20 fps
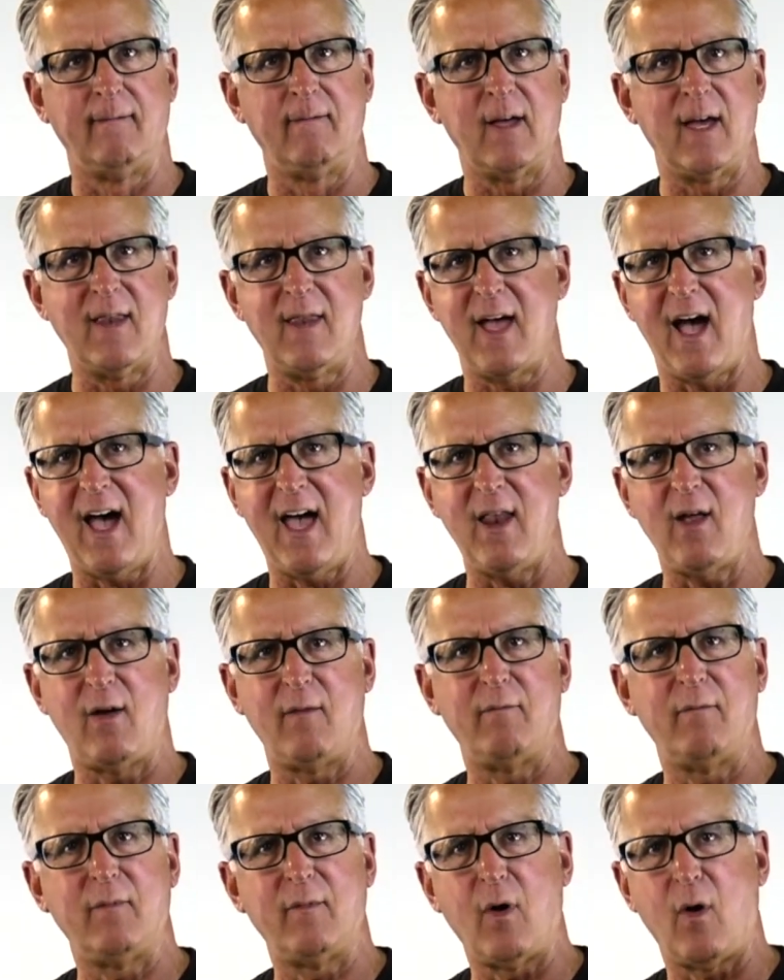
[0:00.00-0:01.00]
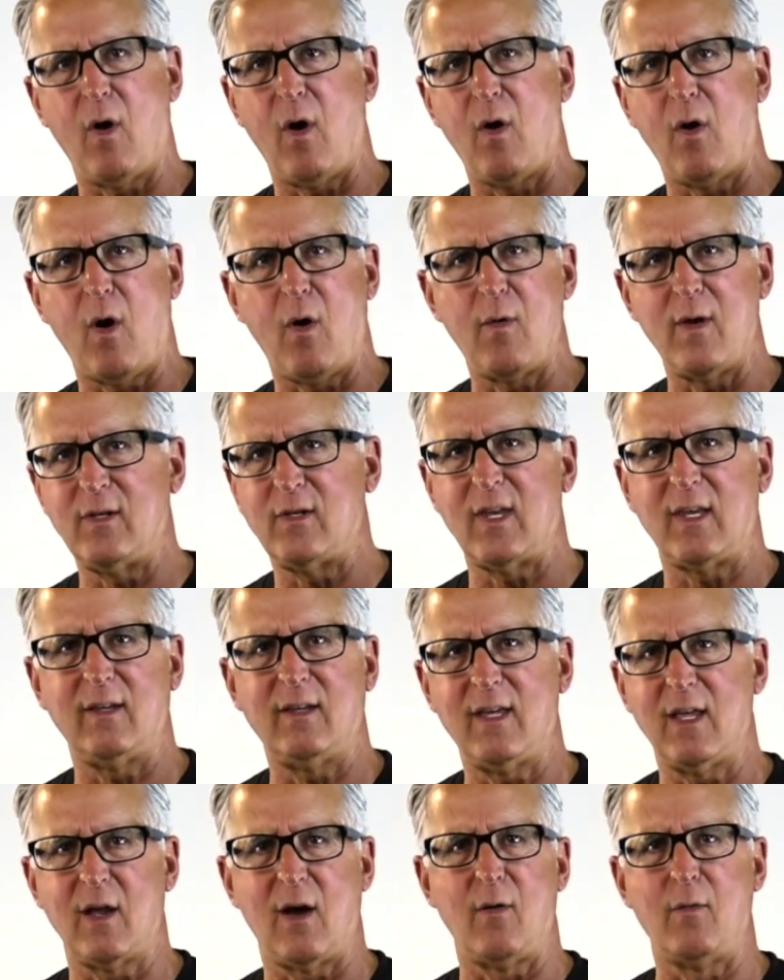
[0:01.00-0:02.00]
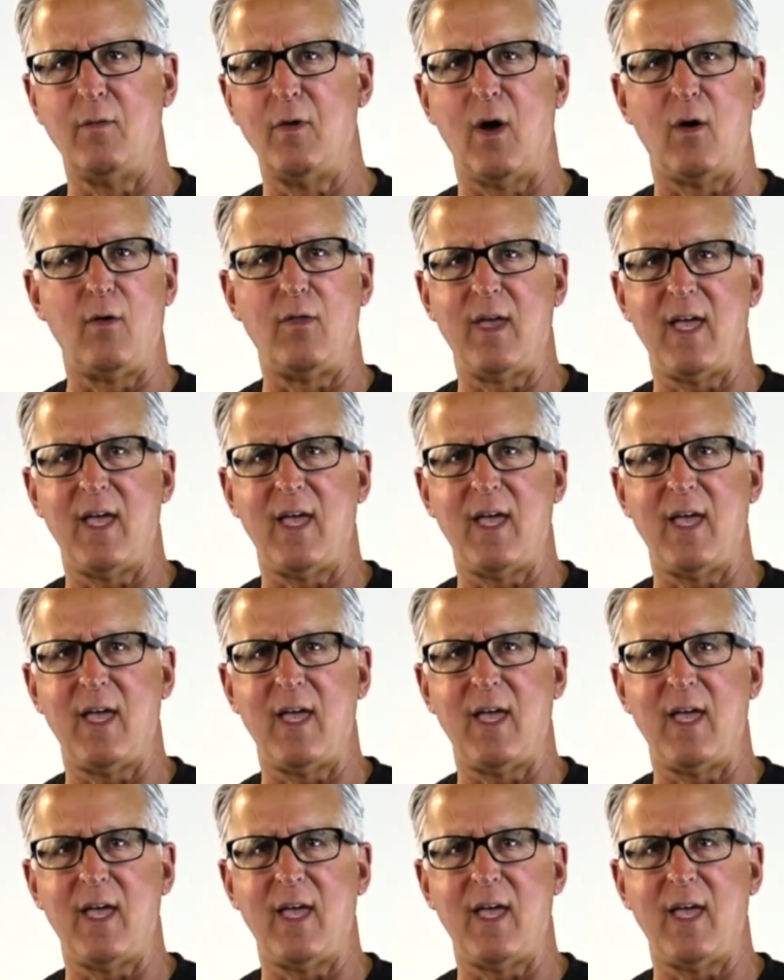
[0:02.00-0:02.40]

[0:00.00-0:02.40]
and not always, know